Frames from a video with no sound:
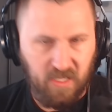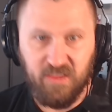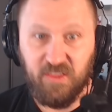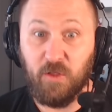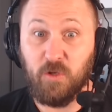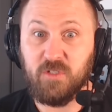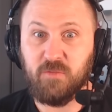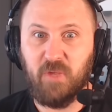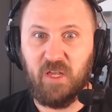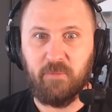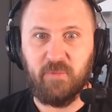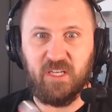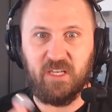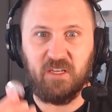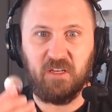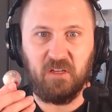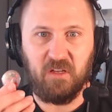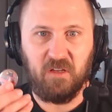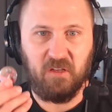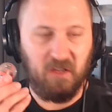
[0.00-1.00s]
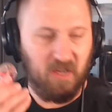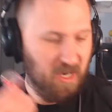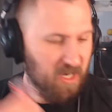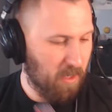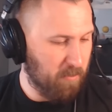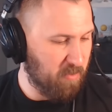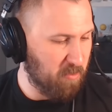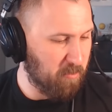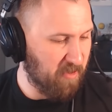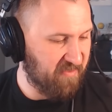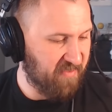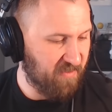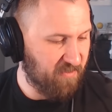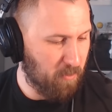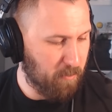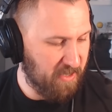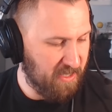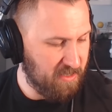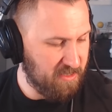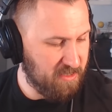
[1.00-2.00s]
Those may be a couple of my
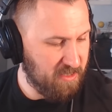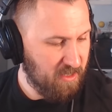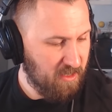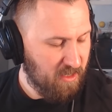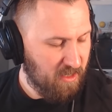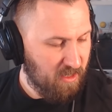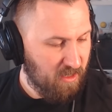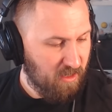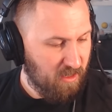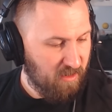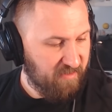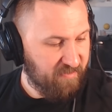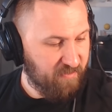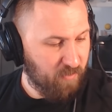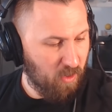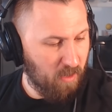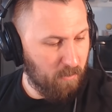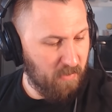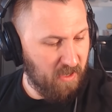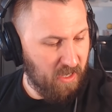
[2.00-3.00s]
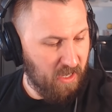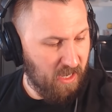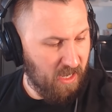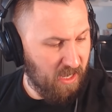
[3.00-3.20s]
favorite pins from